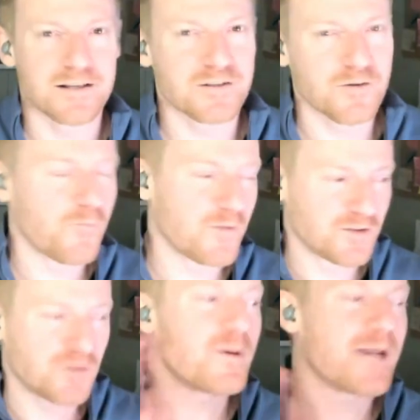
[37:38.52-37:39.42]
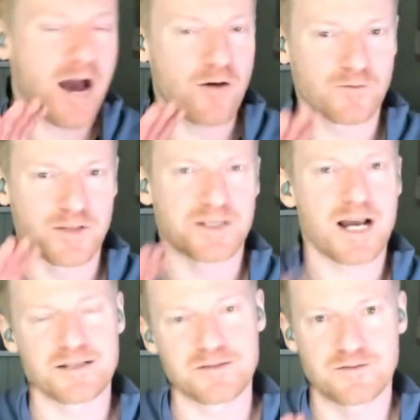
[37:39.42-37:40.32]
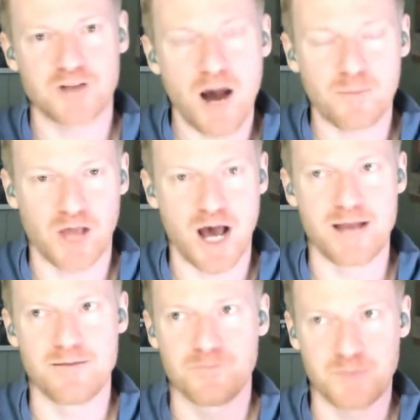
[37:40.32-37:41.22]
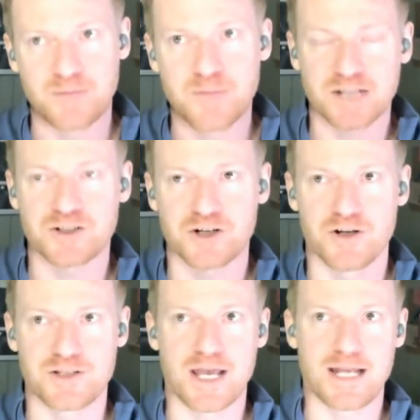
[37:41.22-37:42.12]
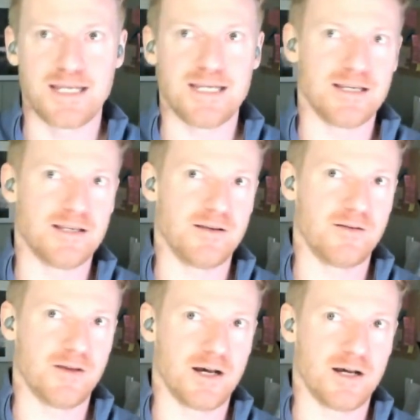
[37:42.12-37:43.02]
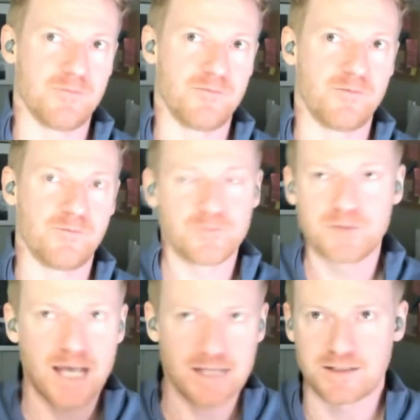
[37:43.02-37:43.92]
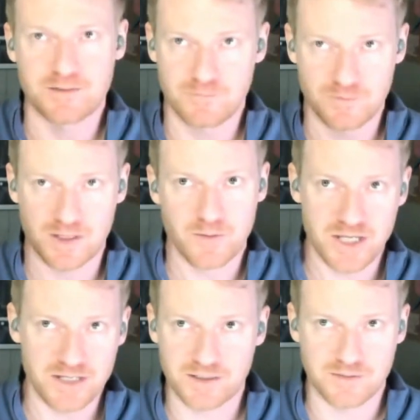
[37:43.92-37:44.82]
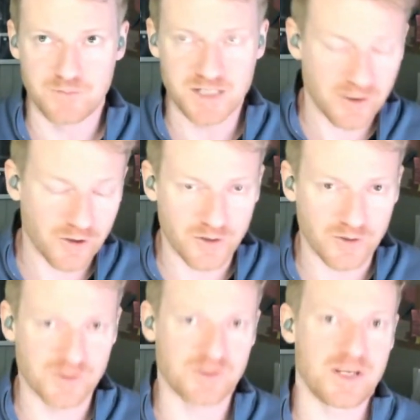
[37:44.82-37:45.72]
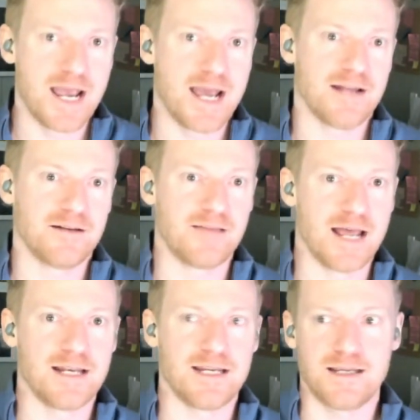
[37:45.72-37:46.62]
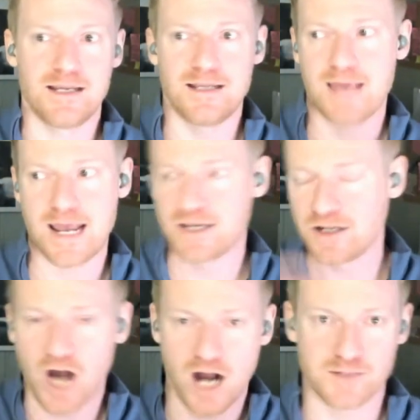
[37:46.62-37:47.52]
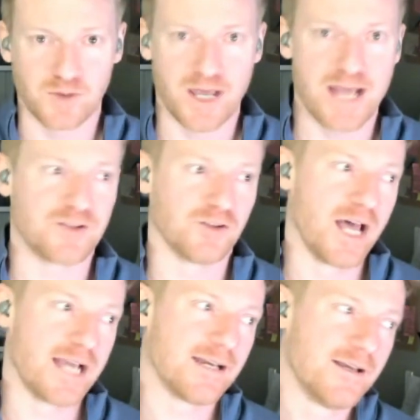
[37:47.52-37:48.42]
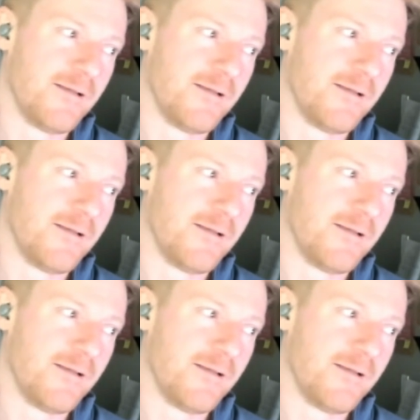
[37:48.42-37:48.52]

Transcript: so zooming out, this guy's top line, big picture, is that he gets some of these materials and then they concoct a plan to like